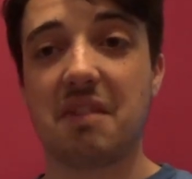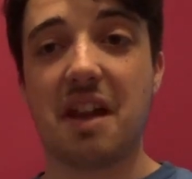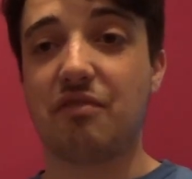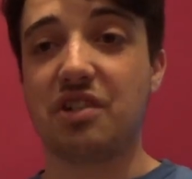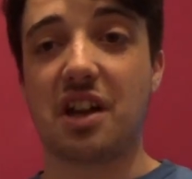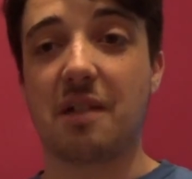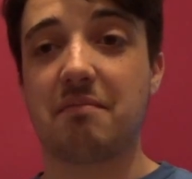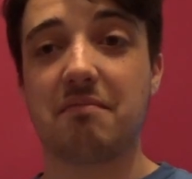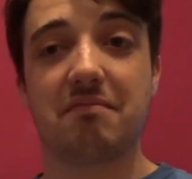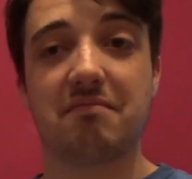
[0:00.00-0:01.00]
Every time
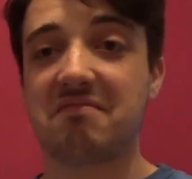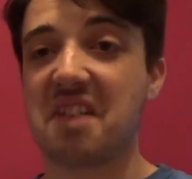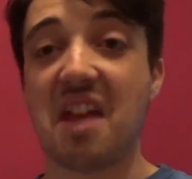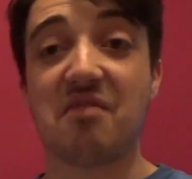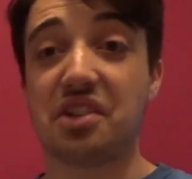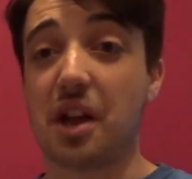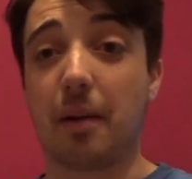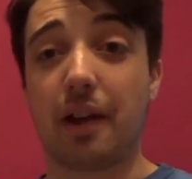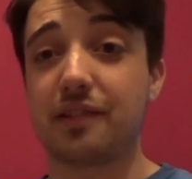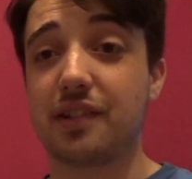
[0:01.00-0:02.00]

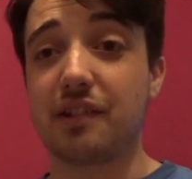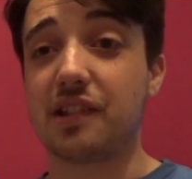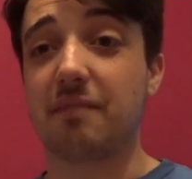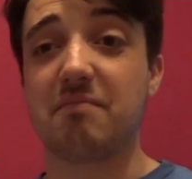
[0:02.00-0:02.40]
guys, seriously.